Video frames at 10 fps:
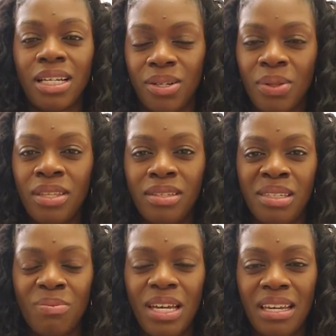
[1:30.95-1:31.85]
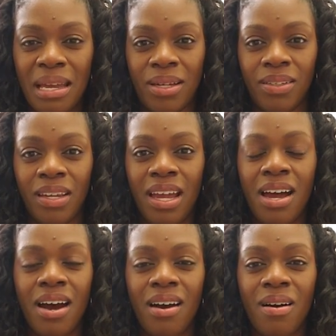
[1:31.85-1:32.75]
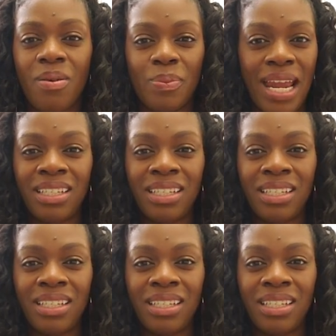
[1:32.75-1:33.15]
I know that this is my gown, but